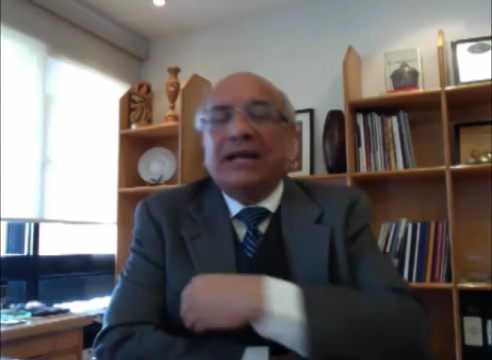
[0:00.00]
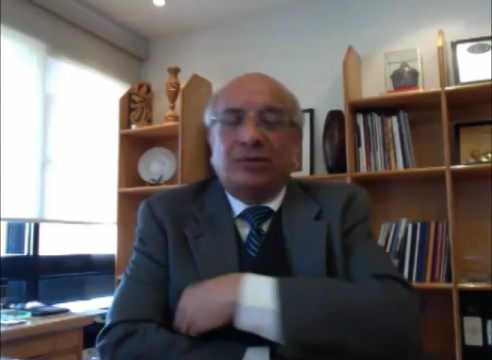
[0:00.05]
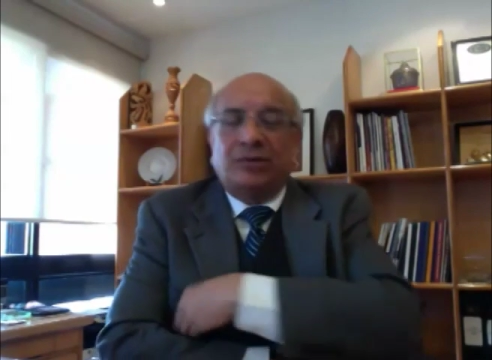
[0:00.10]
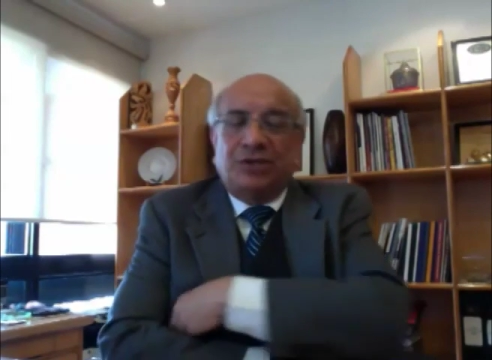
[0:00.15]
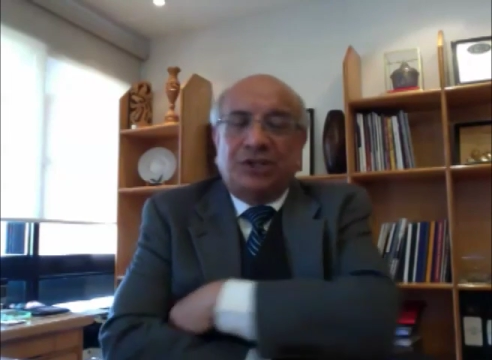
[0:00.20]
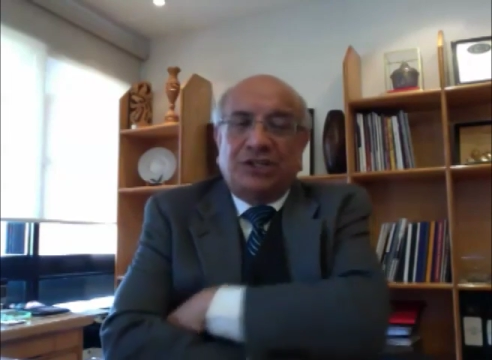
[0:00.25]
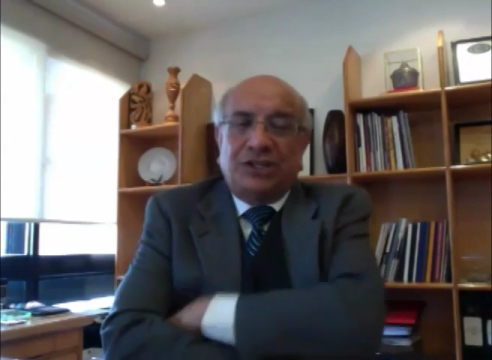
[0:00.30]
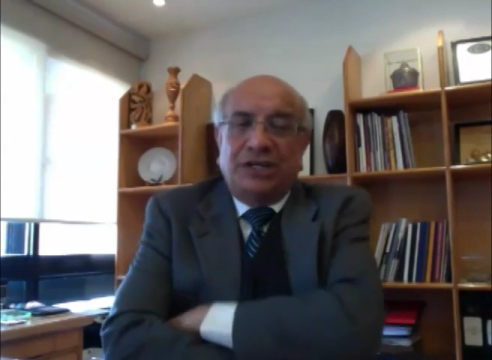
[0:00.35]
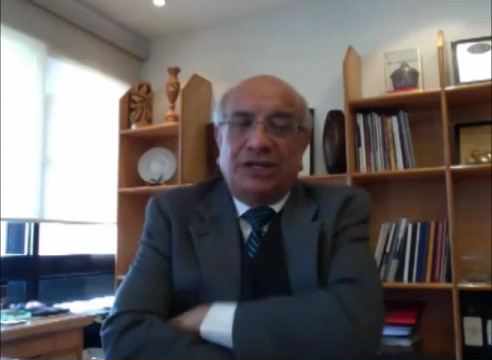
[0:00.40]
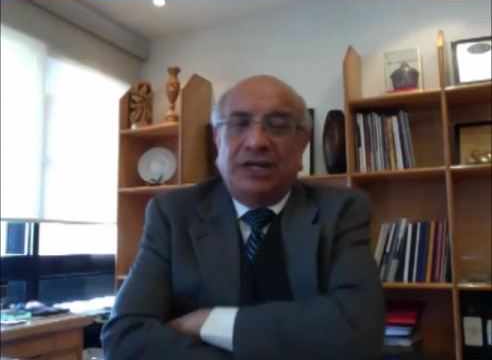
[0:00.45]

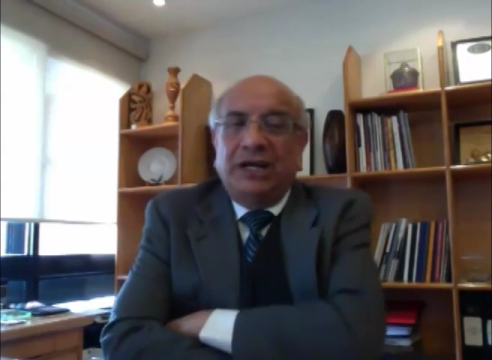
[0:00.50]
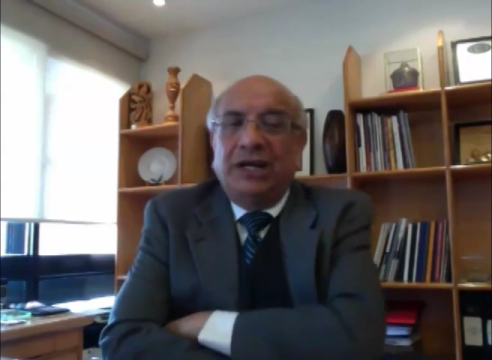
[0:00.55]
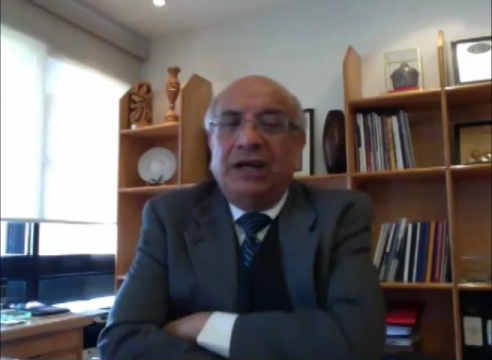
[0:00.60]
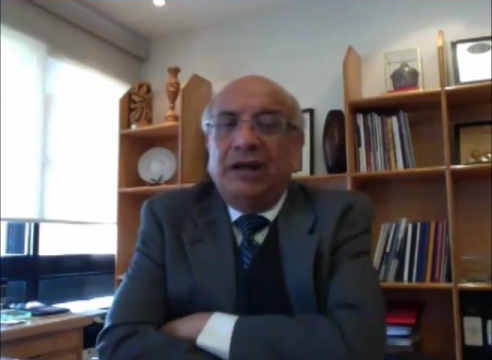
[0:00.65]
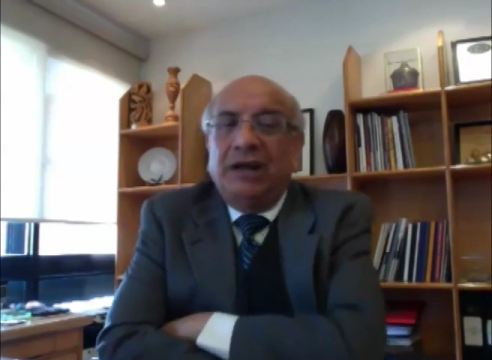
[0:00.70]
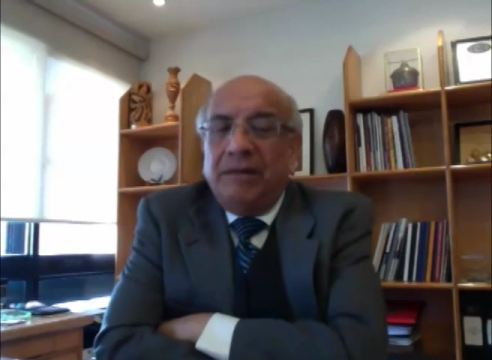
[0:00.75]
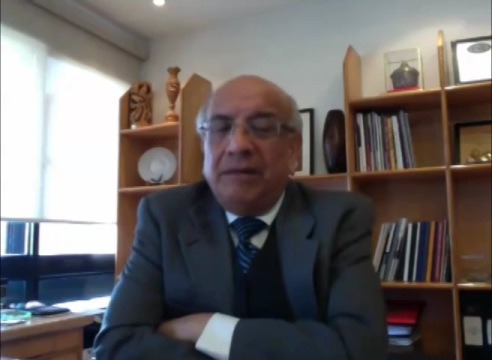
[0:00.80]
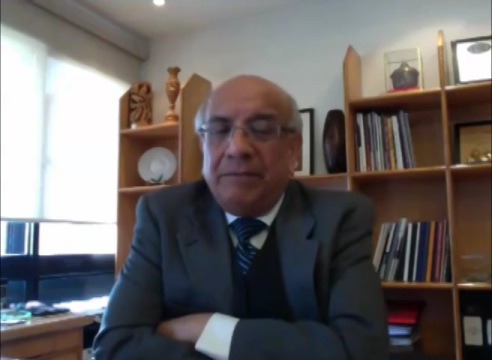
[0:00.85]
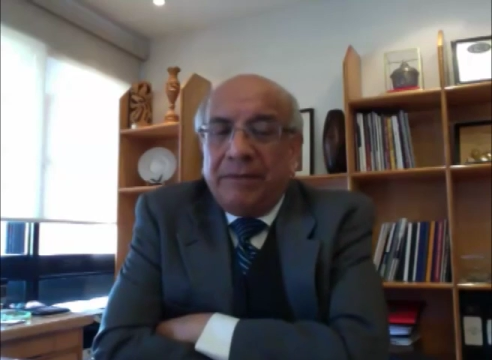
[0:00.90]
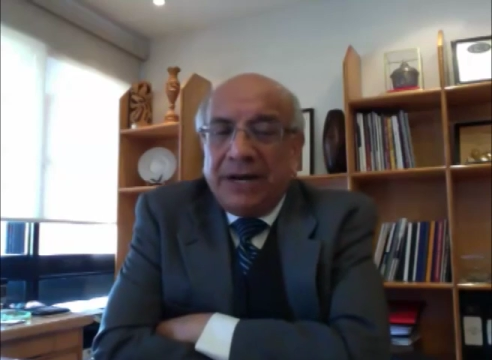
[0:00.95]
acquire
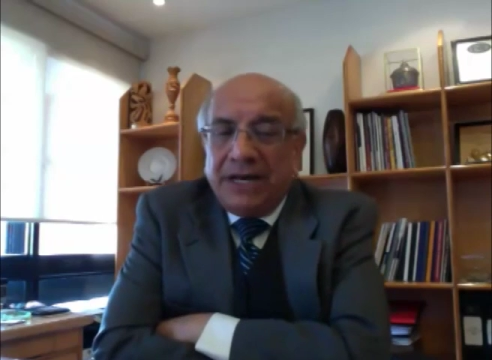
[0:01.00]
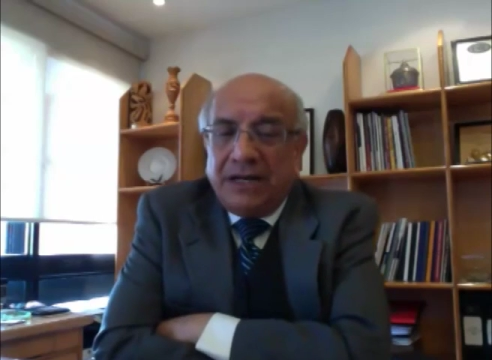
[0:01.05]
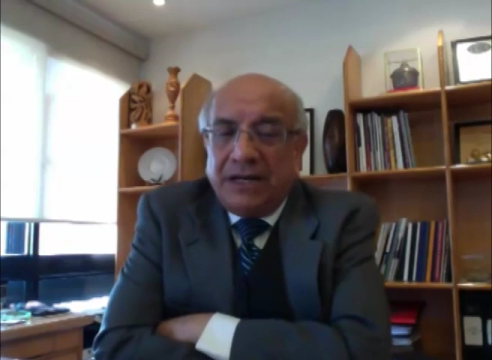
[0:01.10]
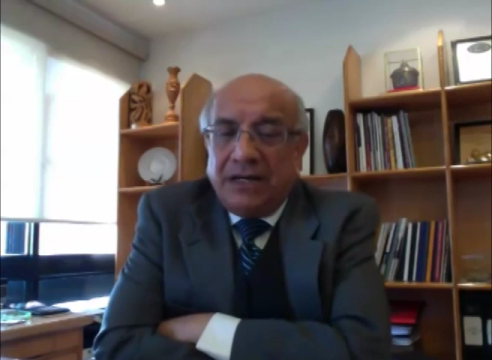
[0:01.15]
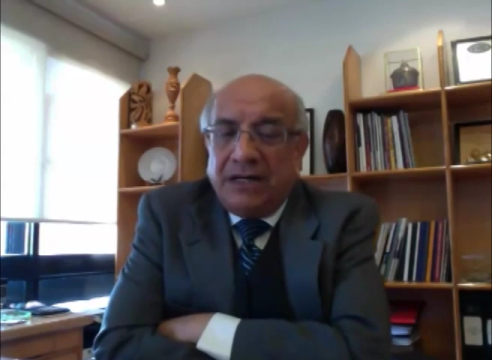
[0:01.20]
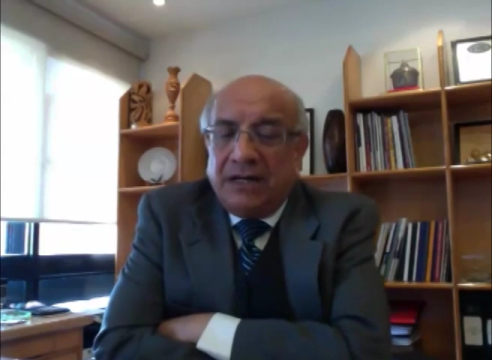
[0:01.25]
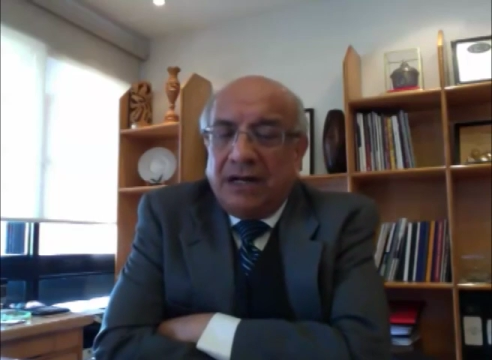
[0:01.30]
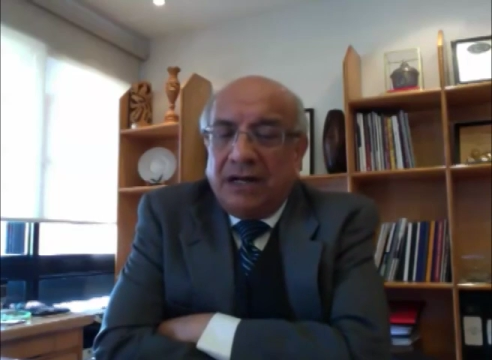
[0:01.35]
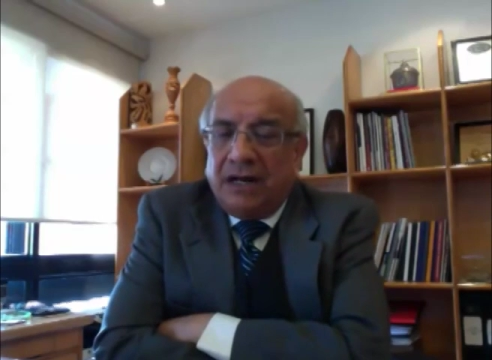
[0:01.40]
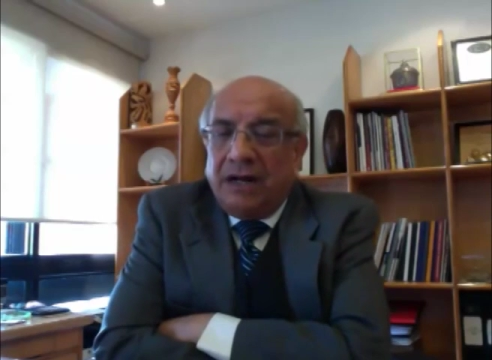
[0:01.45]
for
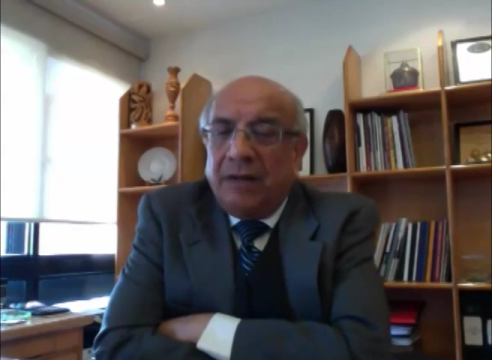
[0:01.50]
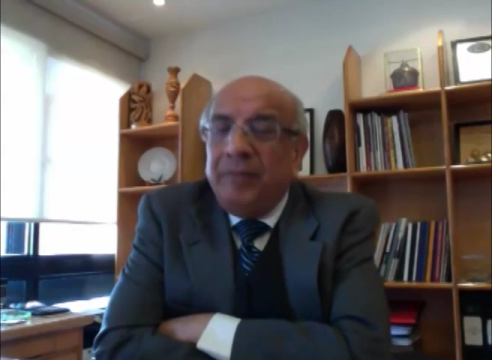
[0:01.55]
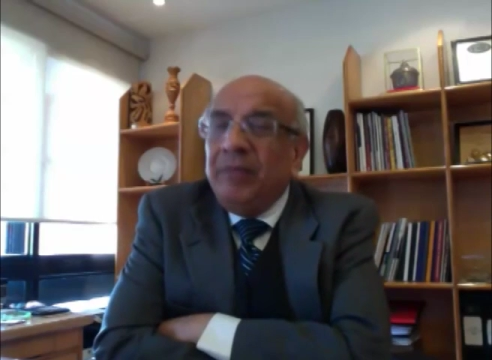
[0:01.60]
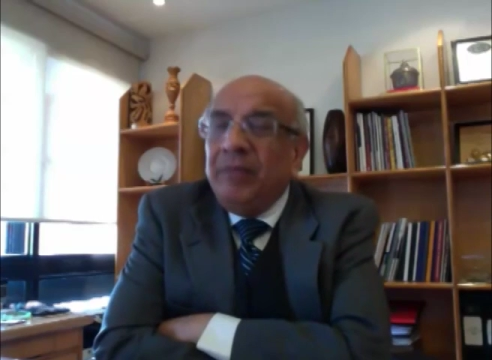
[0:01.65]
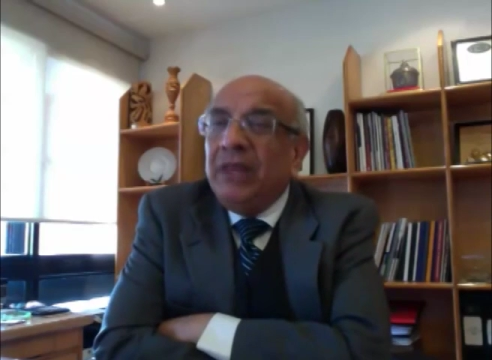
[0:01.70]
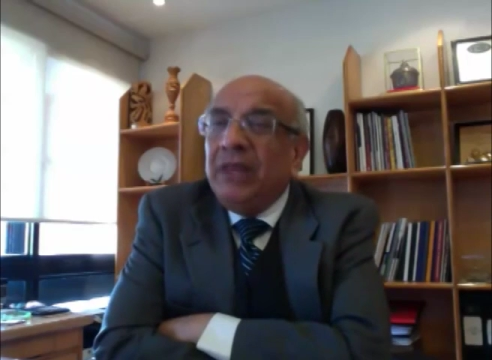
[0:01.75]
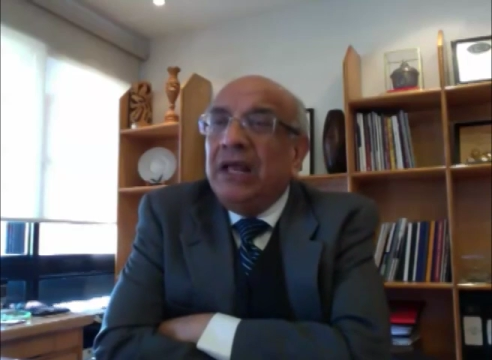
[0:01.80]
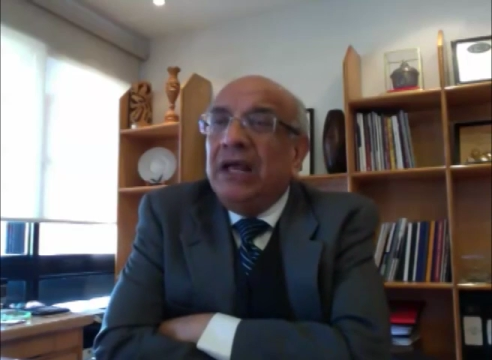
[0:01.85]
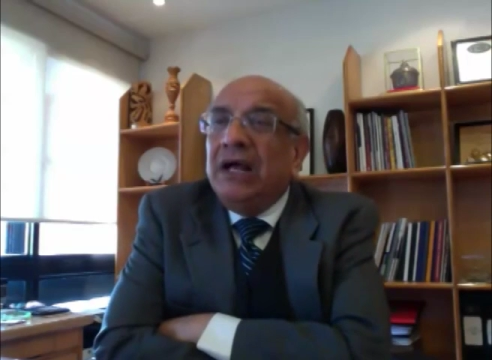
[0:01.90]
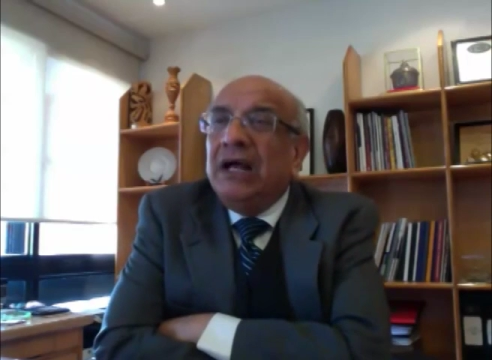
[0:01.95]
customers.
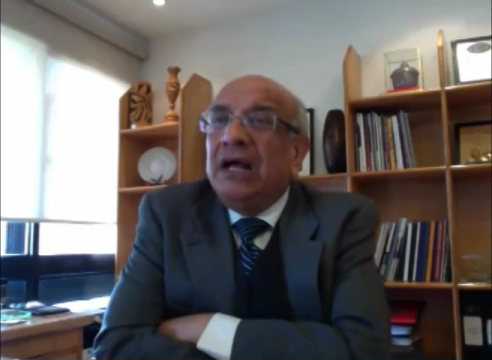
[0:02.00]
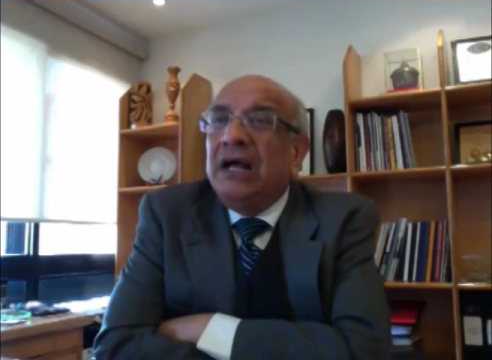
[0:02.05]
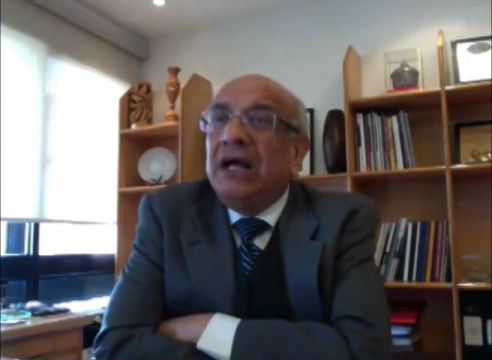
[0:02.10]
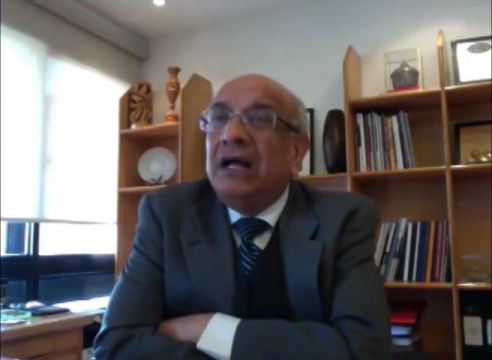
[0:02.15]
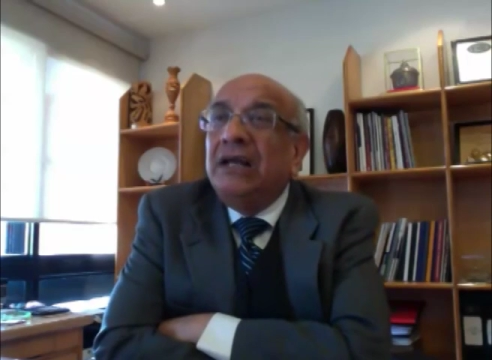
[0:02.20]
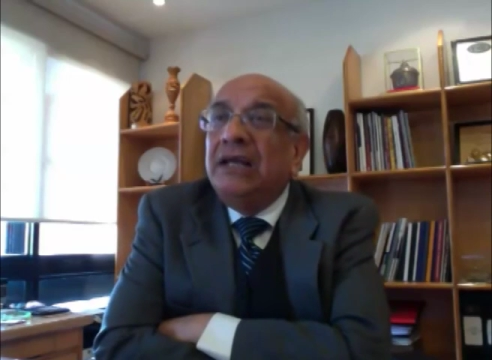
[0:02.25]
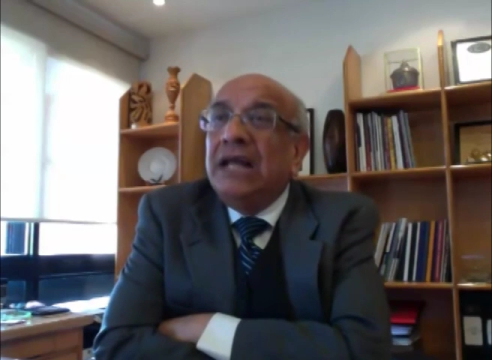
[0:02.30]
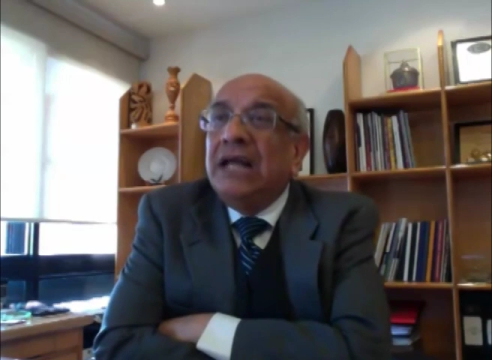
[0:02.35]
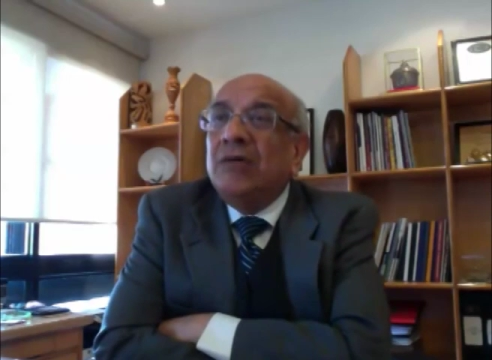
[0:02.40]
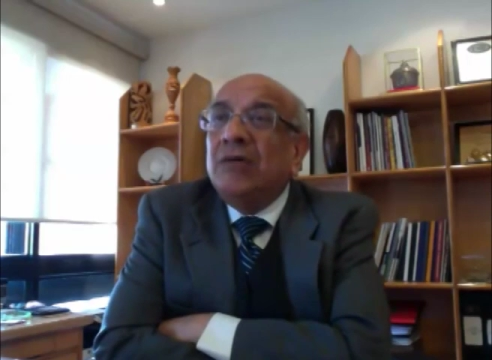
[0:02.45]
Customers
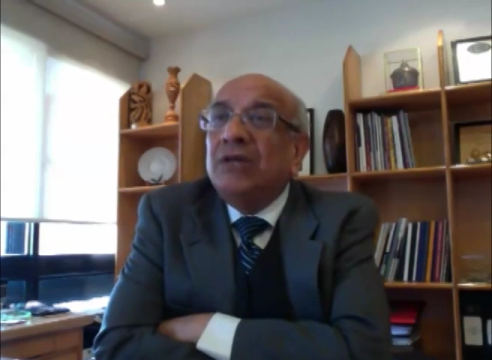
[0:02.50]
that,